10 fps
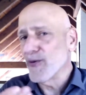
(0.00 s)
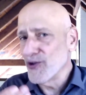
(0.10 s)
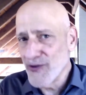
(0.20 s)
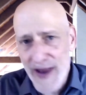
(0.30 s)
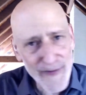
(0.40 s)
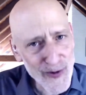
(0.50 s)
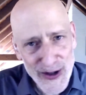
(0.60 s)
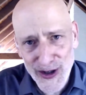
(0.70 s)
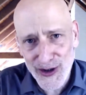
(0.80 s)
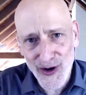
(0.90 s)
and will never
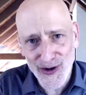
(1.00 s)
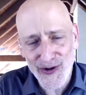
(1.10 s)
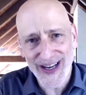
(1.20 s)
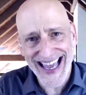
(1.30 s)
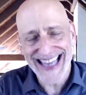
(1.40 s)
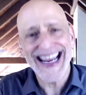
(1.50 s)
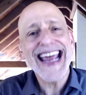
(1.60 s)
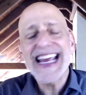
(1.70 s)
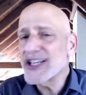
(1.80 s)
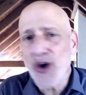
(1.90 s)
exist on Earth again,
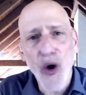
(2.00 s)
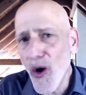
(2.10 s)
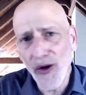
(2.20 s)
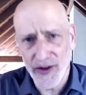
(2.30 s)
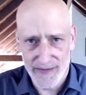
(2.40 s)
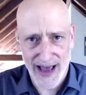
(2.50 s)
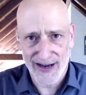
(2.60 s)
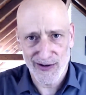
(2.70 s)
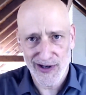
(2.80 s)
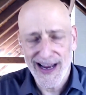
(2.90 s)
is all that
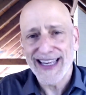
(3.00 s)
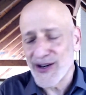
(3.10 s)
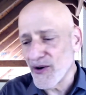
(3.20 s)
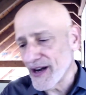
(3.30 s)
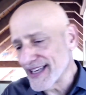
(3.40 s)
matters. You know,